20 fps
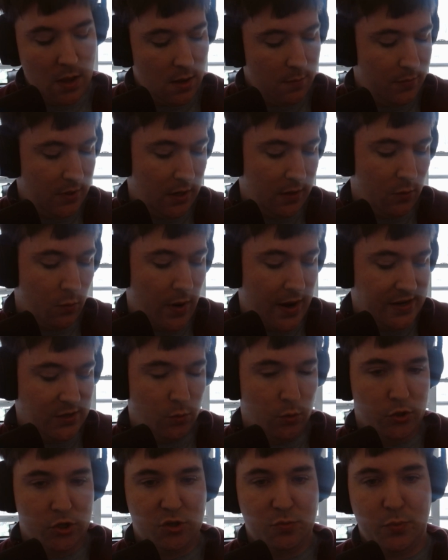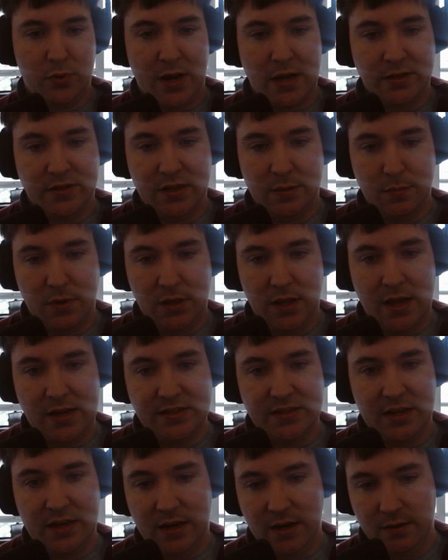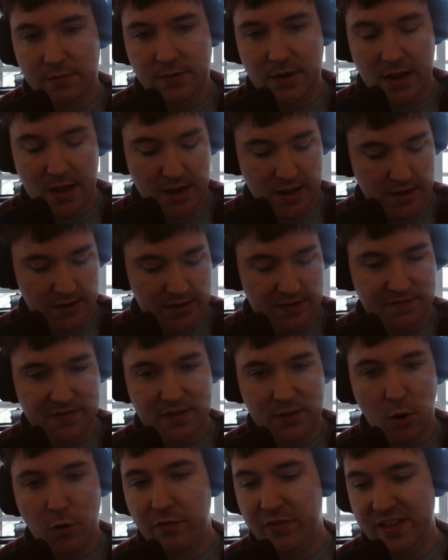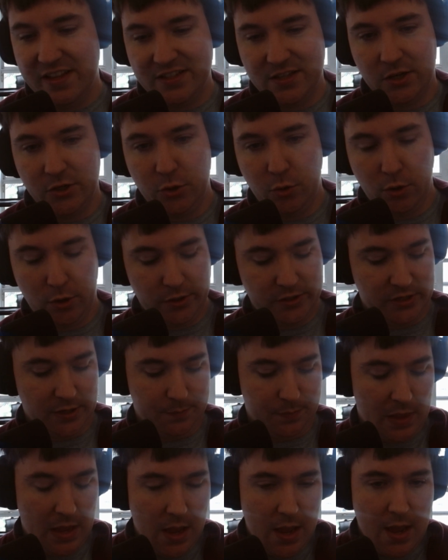But otherwise we'll just pronounce it Malazan, and if hopefully that's not too irksome.